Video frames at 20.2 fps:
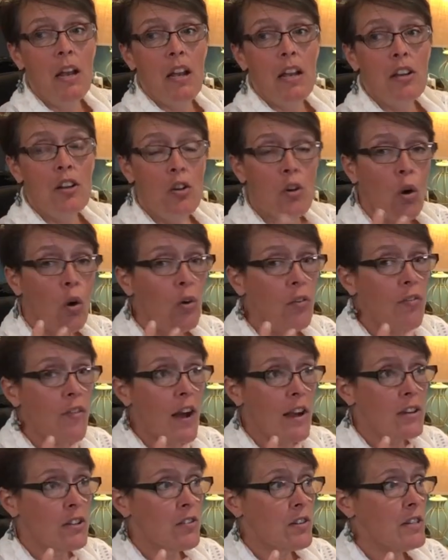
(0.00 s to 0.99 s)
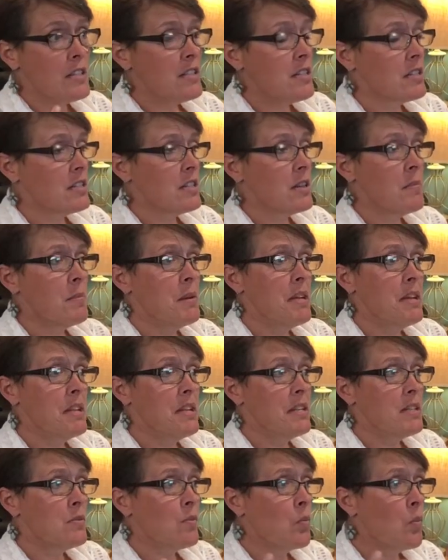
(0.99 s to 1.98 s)
And your olfactory system
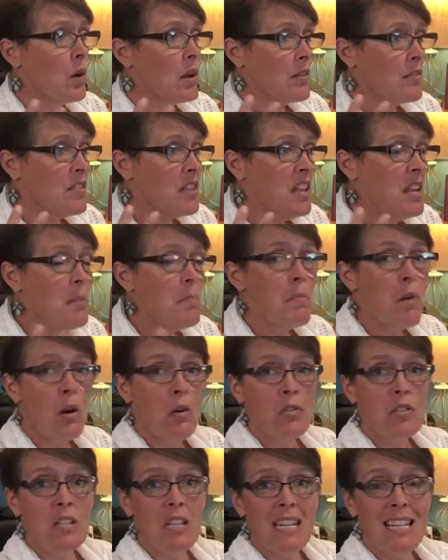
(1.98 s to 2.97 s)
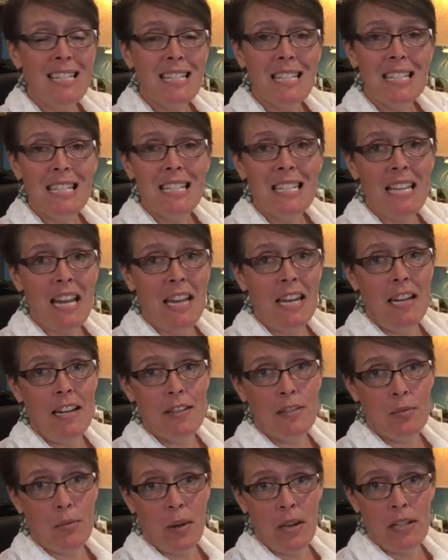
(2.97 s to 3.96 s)
is one of the most
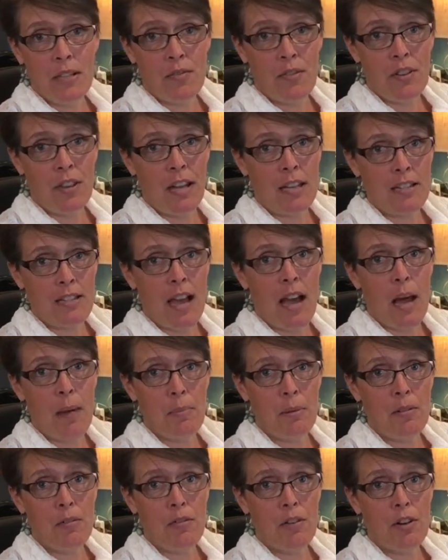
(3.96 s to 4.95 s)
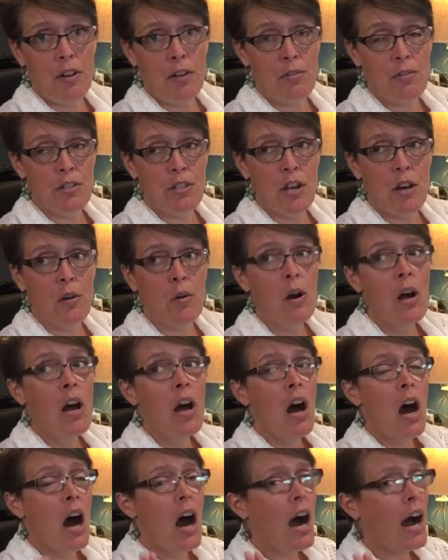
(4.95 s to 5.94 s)
instantaneous ways for that to happen for you. So
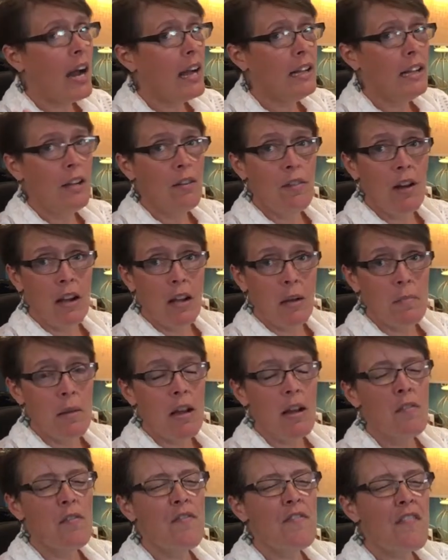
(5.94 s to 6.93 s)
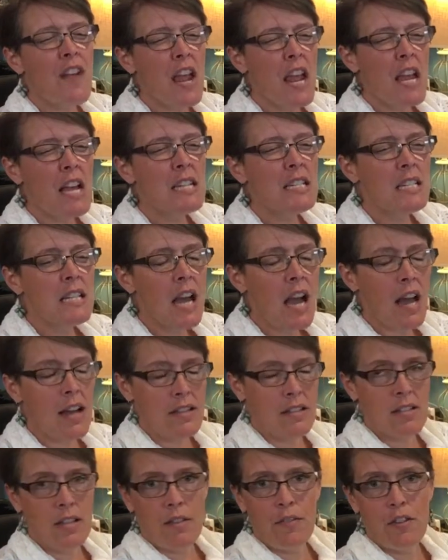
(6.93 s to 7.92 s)
highly recommend.
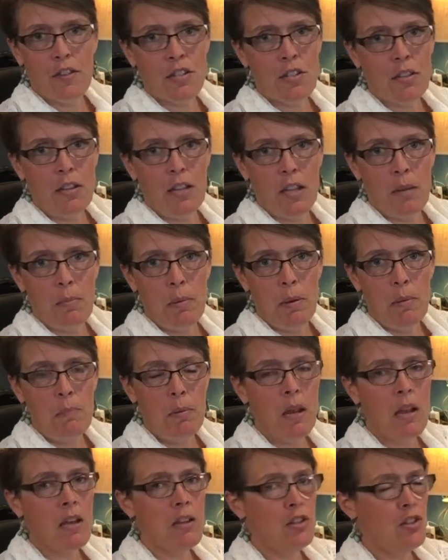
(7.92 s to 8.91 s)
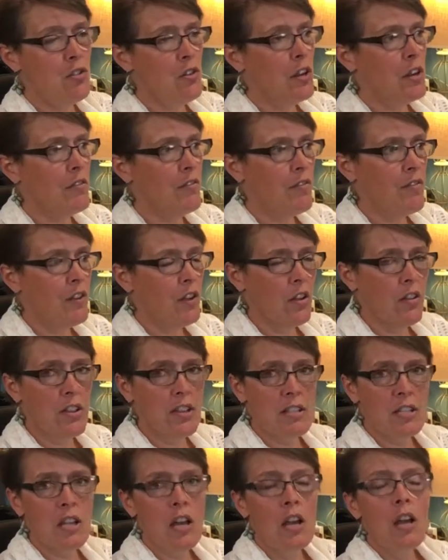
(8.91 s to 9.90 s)
Fantastic for sleep because you can fill
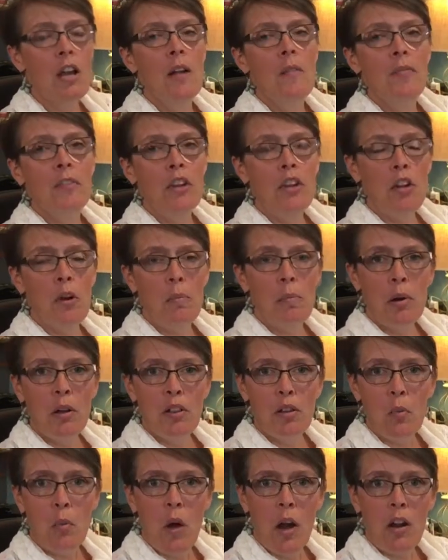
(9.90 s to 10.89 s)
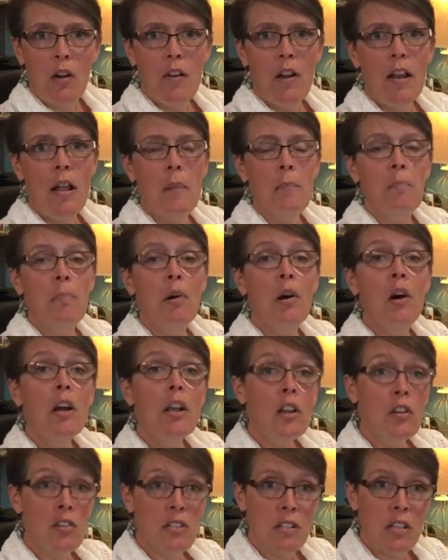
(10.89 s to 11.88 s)
this, you know, put the water in it and put
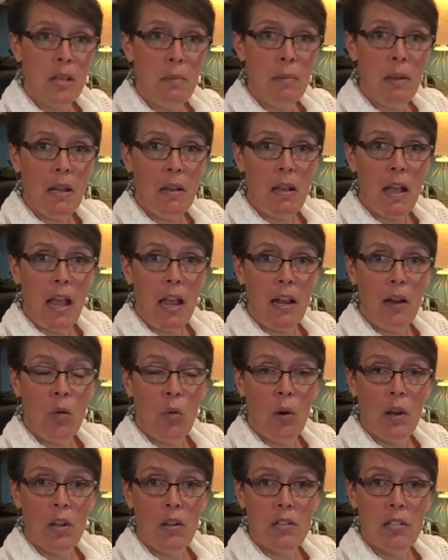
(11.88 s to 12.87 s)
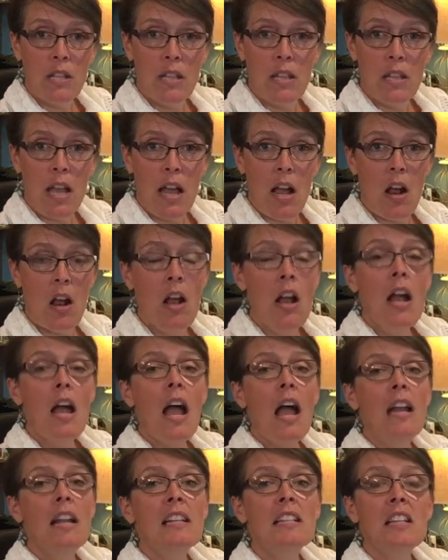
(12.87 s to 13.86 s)
your sleeping aid oils in there,
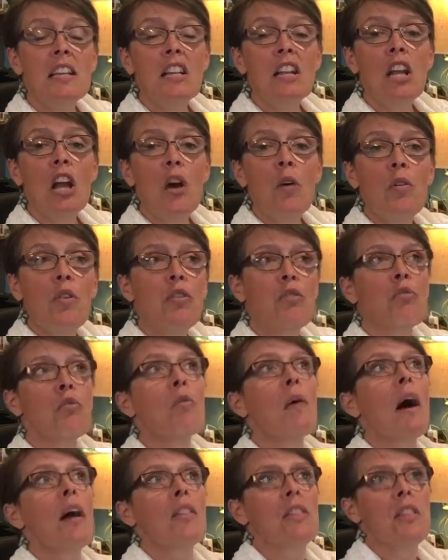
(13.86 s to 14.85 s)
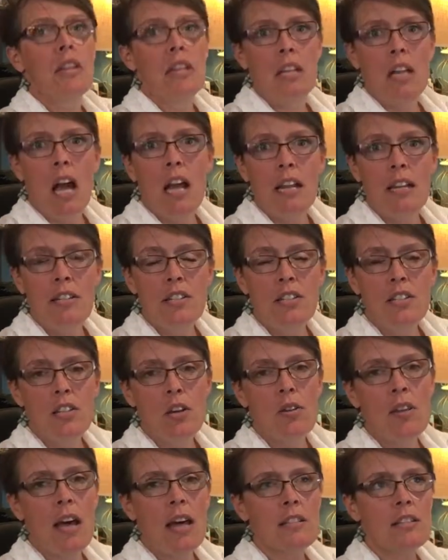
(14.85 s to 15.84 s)
and it's going to go throughout the night.
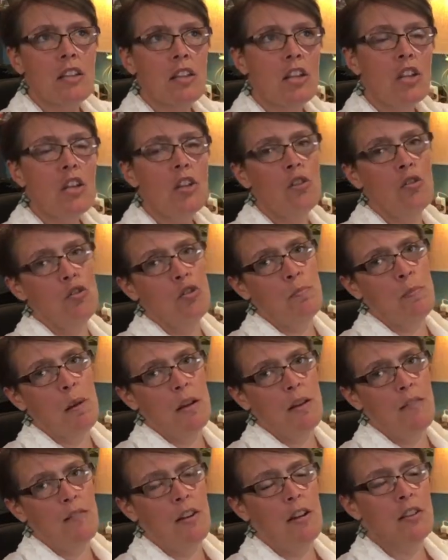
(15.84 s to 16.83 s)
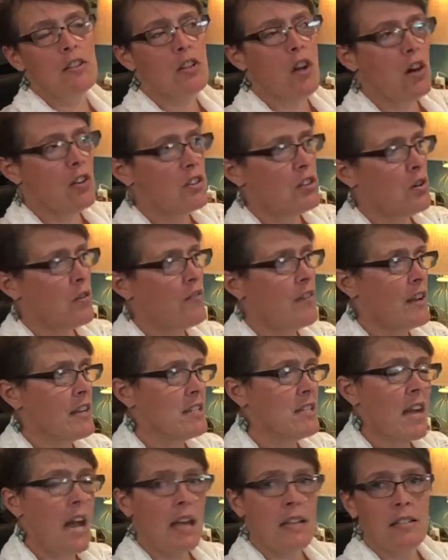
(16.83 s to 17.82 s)
So that's a huge benefit. It's also
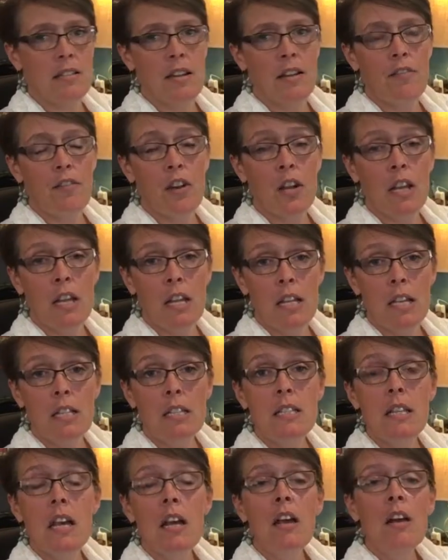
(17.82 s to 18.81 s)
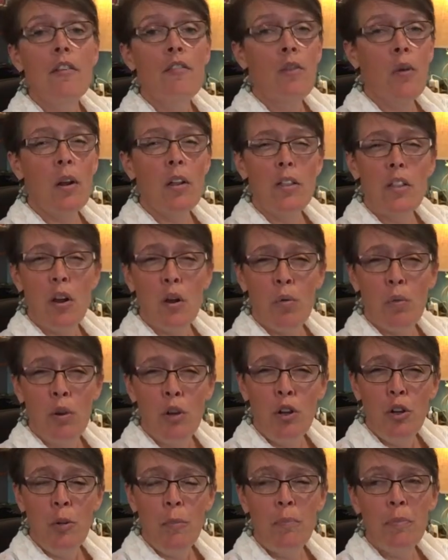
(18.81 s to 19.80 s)
fantastic for kids, for in their
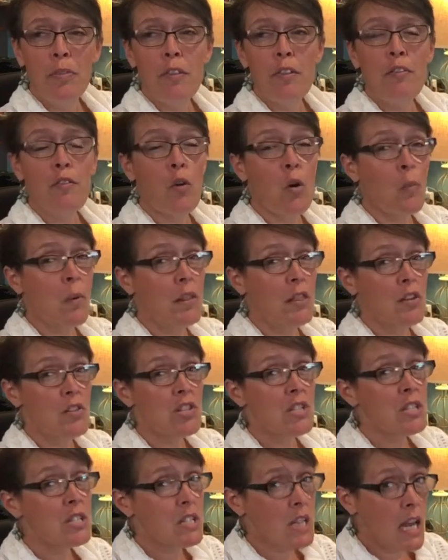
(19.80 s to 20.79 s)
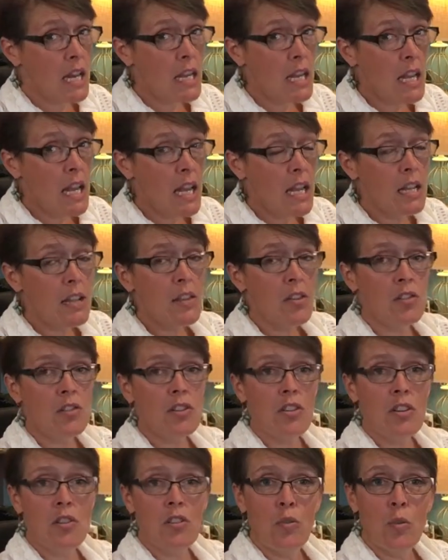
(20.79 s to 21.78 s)
room, for when they're studying. There's
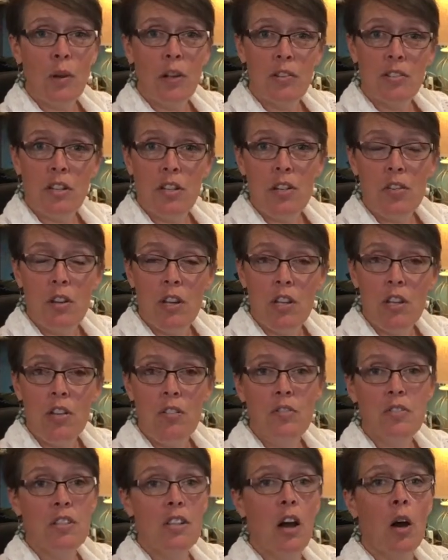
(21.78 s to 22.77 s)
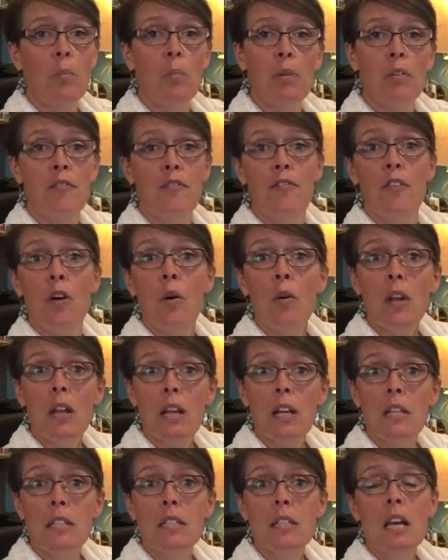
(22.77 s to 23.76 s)
certain oils that you can use to help with
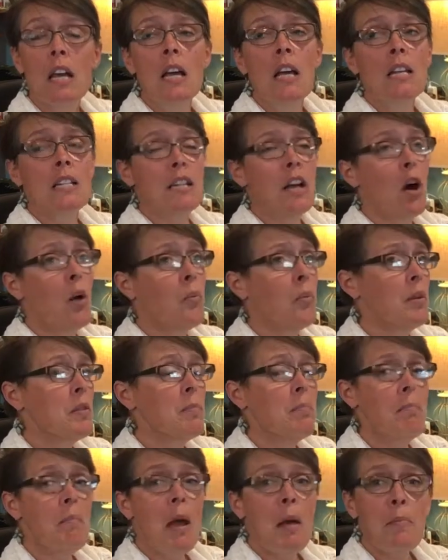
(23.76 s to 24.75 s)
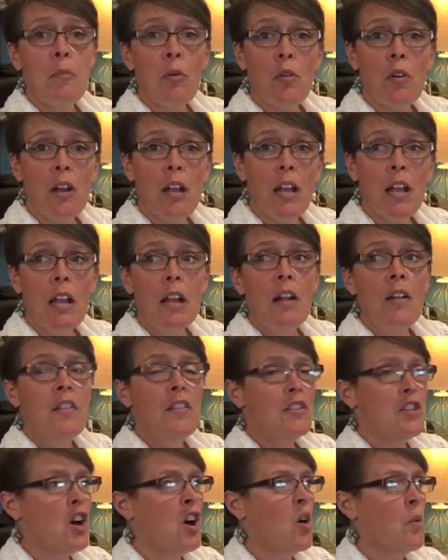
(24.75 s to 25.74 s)
focus, to help with memory,
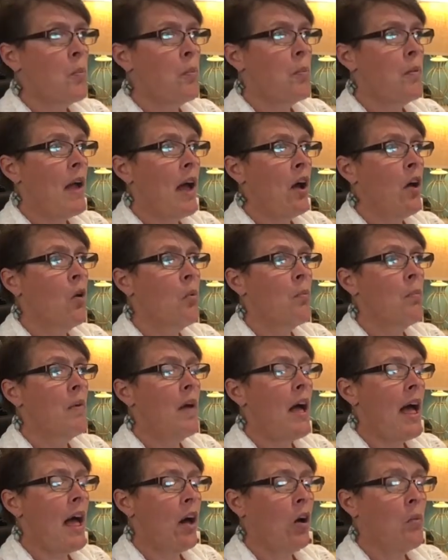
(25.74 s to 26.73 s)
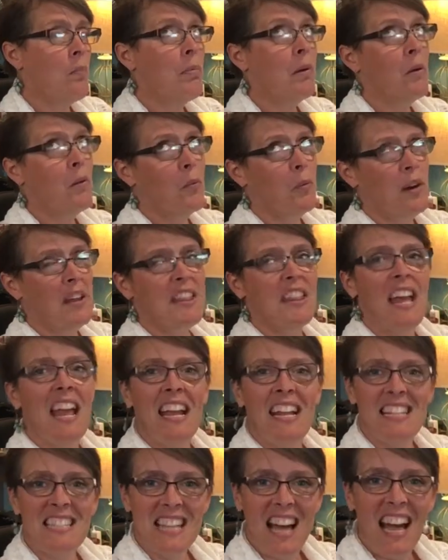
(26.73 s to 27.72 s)
to help with
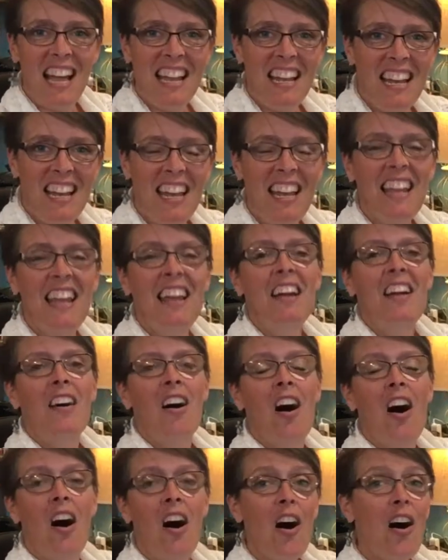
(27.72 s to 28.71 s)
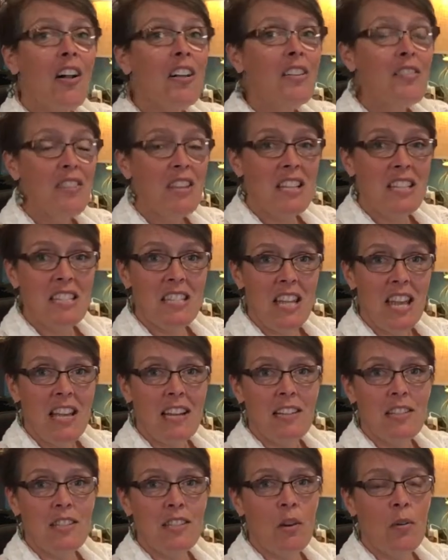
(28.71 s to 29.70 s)
anxiety, all of these
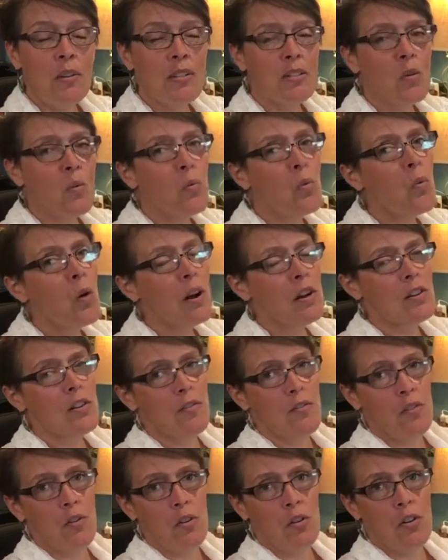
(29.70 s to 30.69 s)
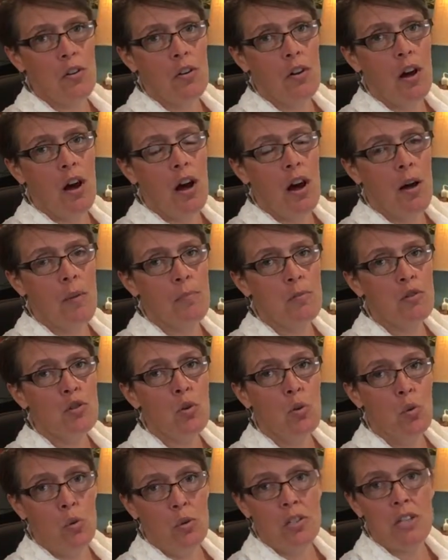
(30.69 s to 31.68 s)
things. So it's a wonderful
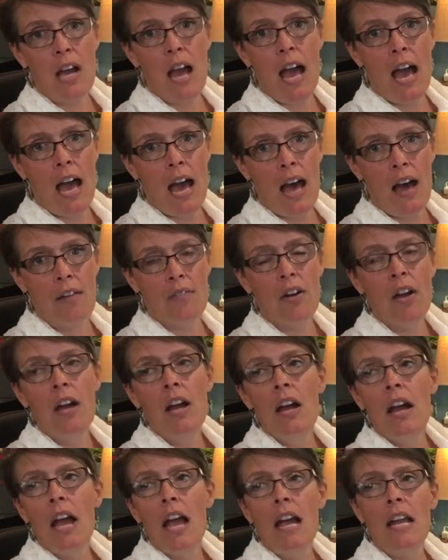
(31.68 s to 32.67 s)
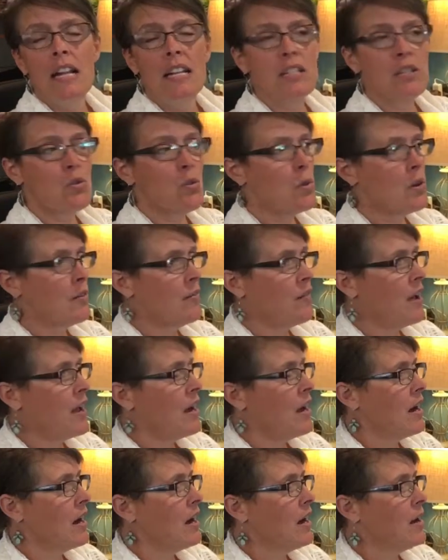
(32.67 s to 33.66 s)
tool to have, and it's sort of
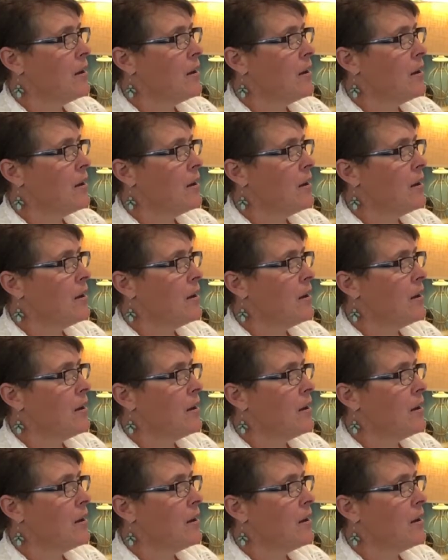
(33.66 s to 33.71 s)
a